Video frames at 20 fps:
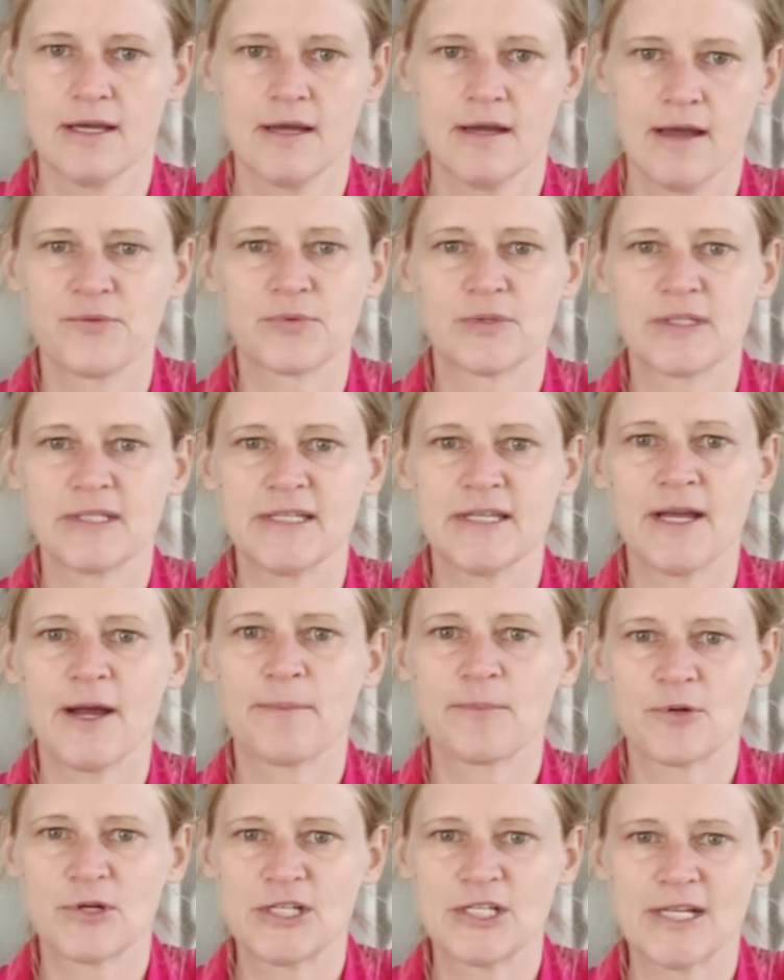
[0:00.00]
I really
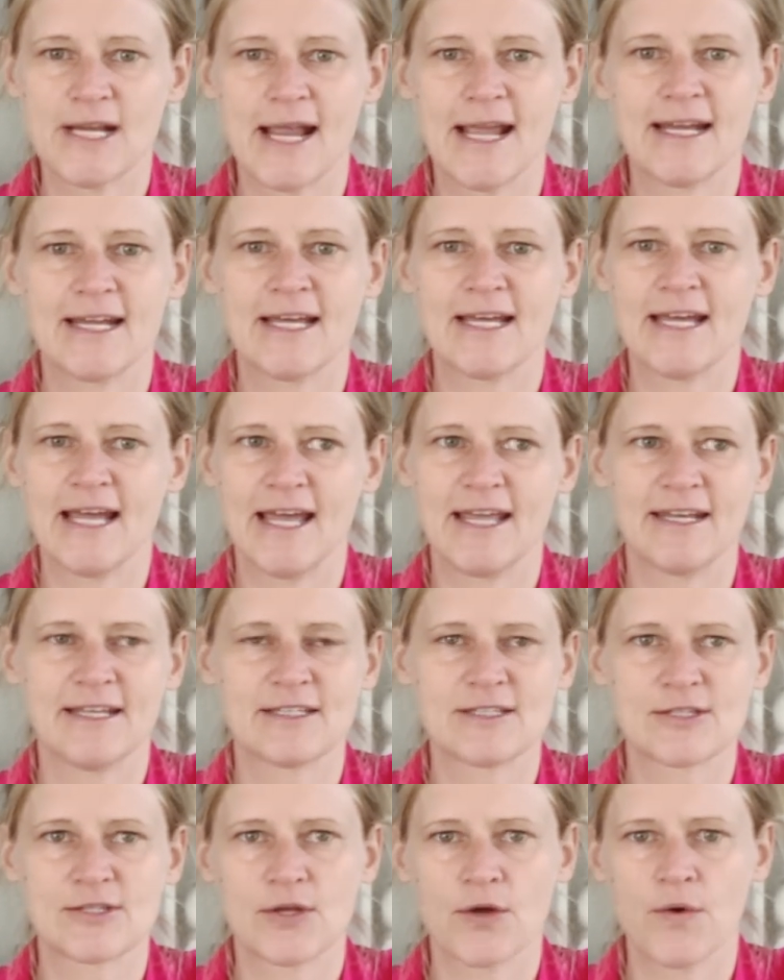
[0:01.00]
appreciate it, and
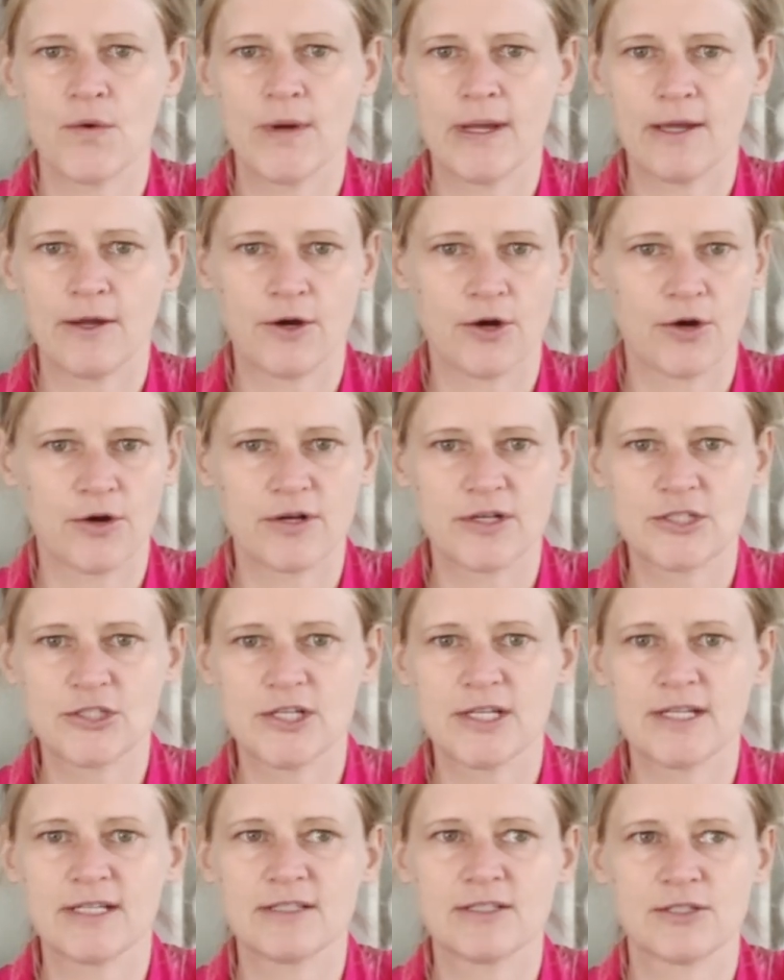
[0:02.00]
it's so
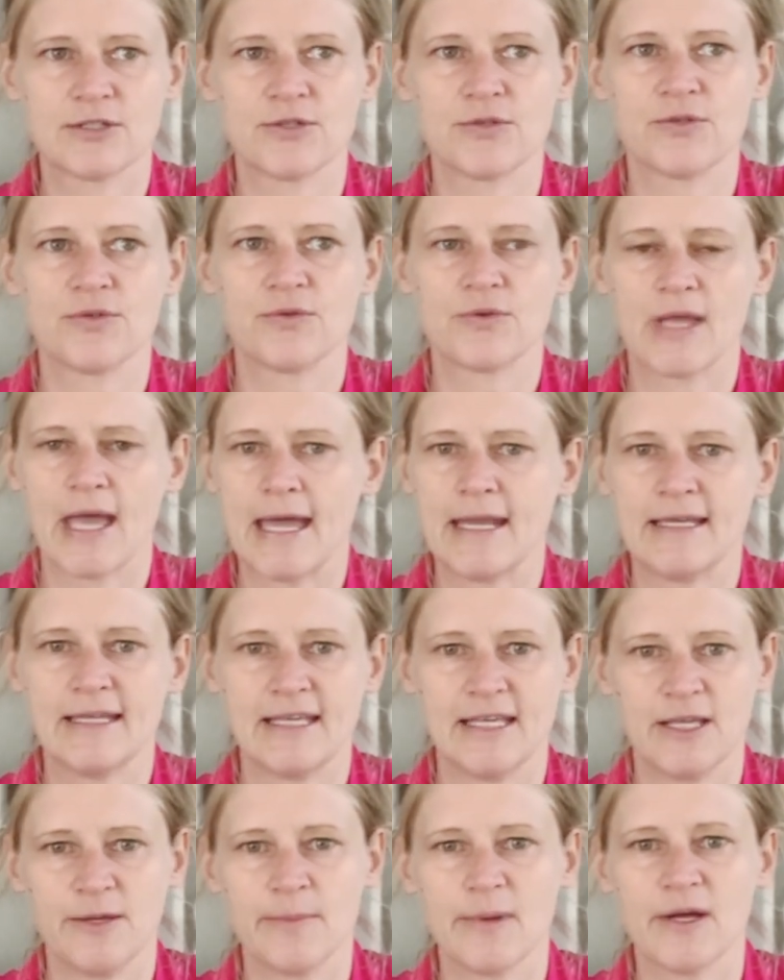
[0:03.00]
encouraging to get an
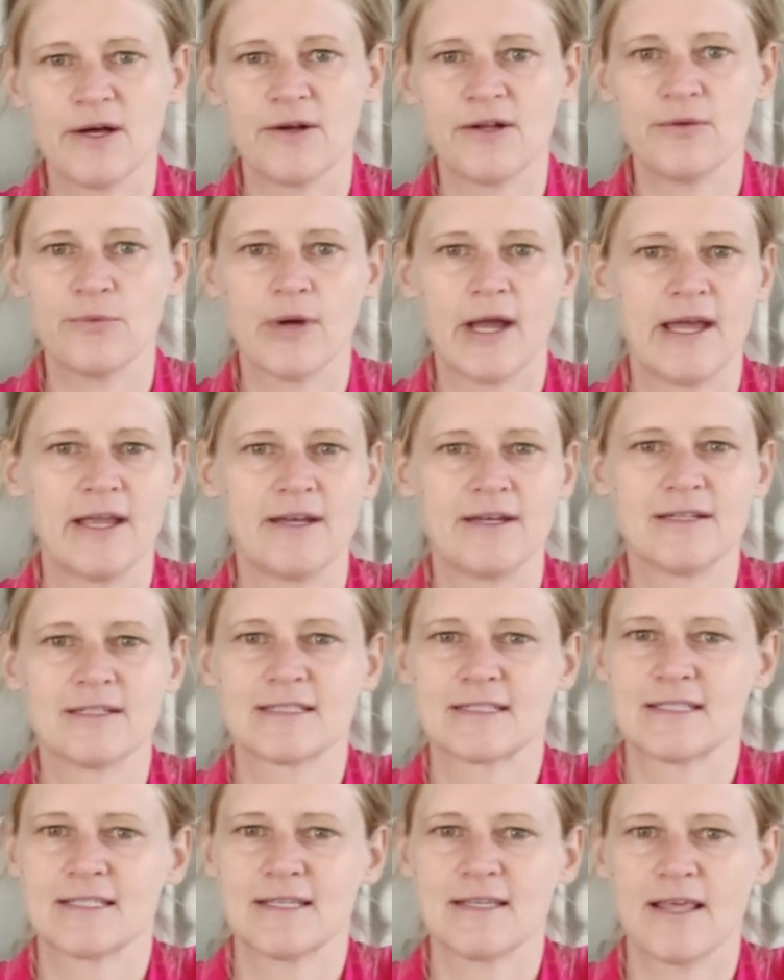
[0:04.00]
email and
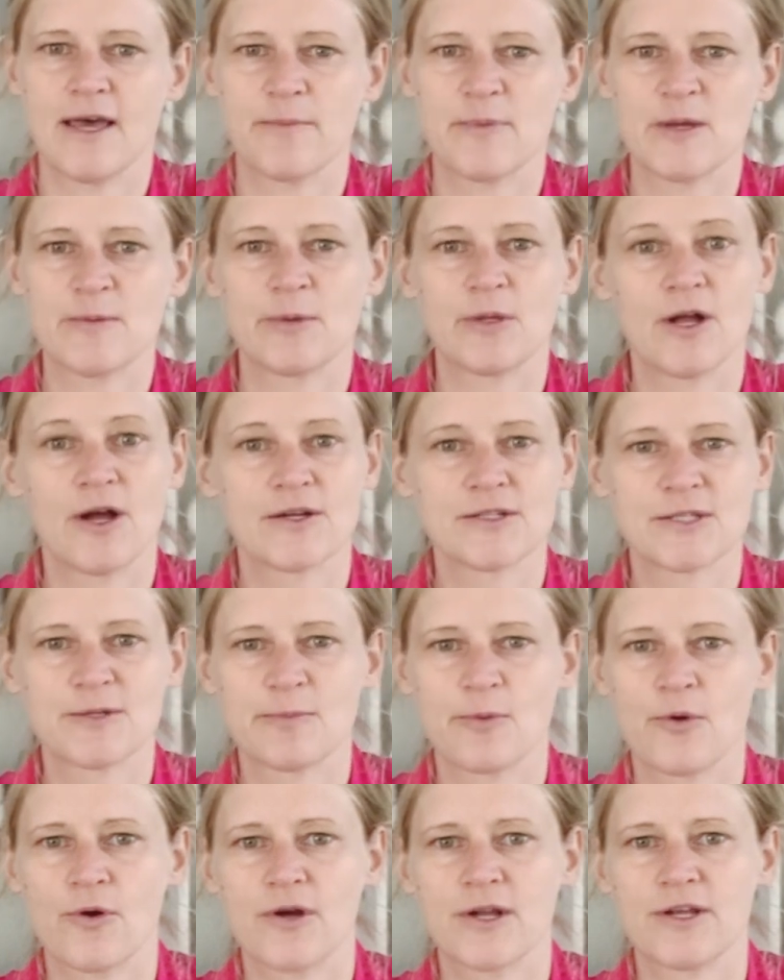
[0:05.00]
see that people are
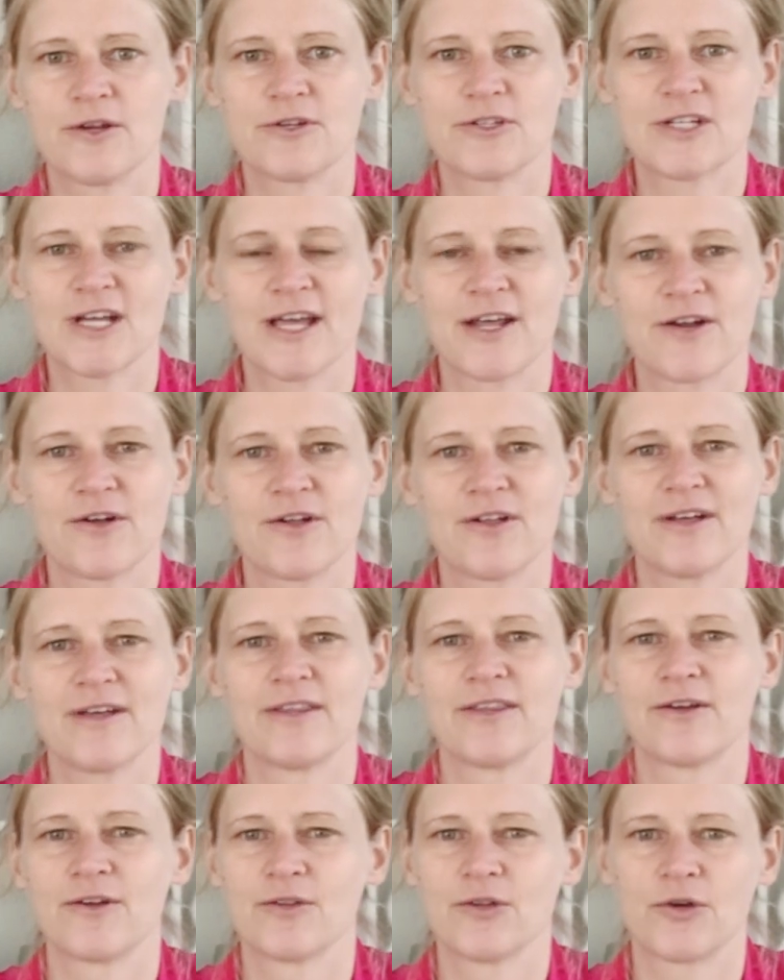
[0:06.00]
supporting your channel
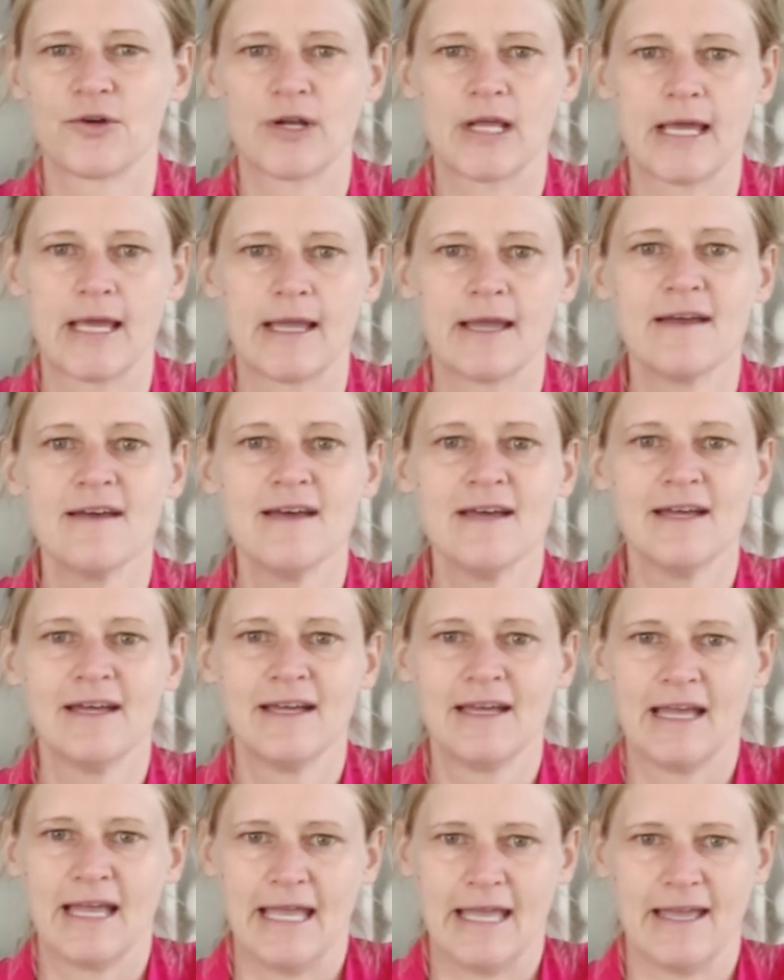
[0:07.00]
and they're learning,
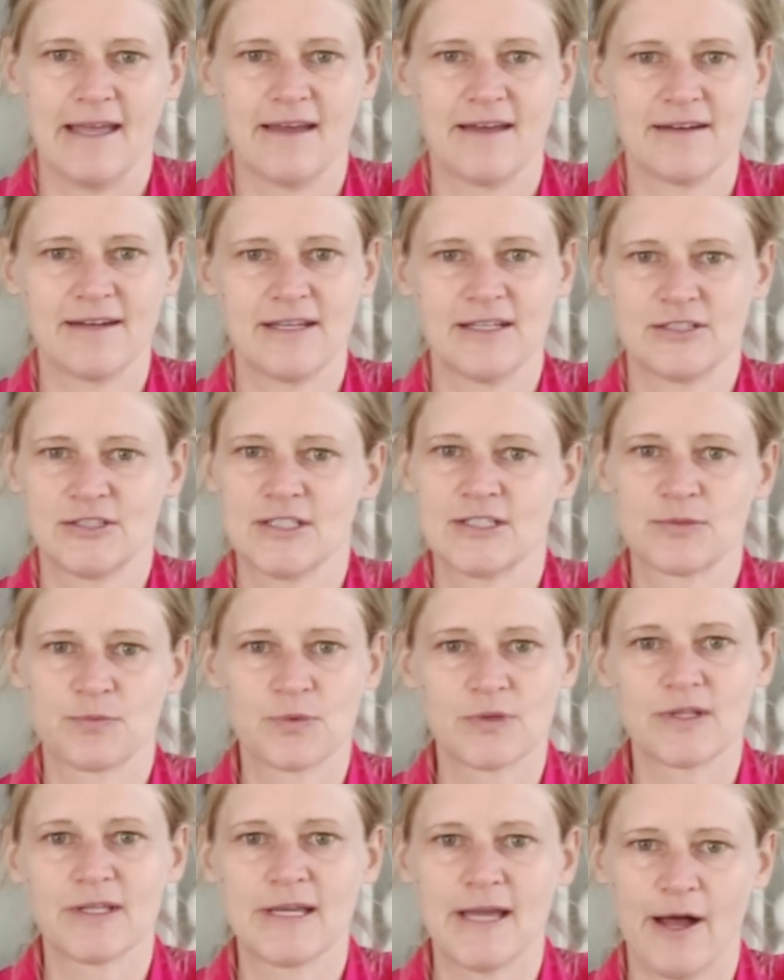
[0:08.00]
and it just
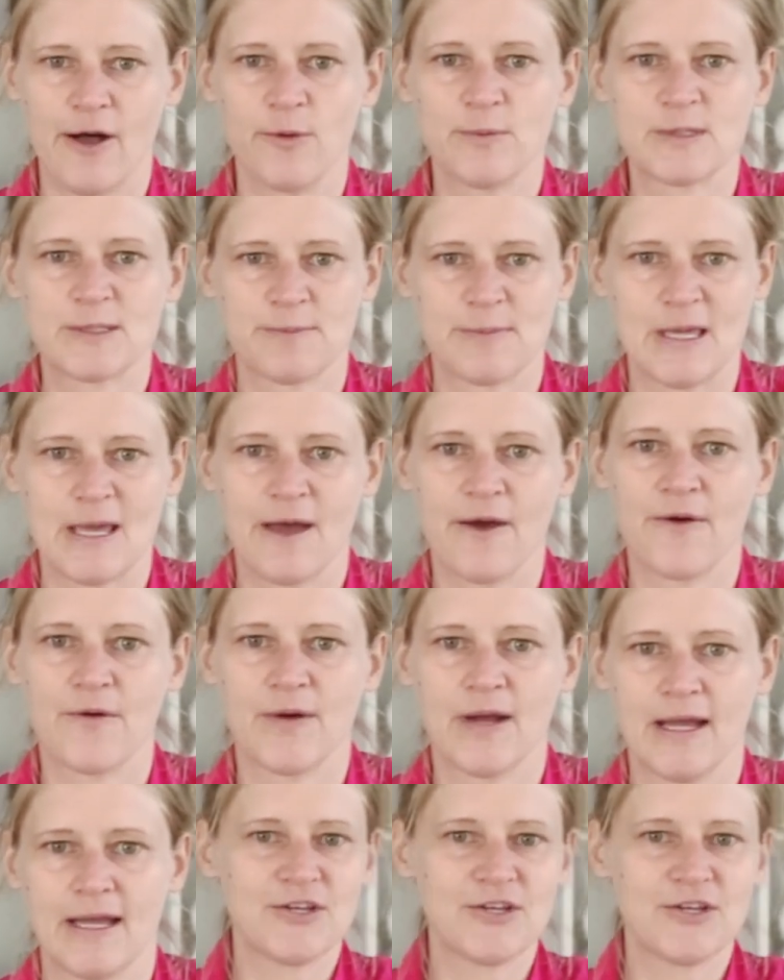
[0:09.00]
really helps me out.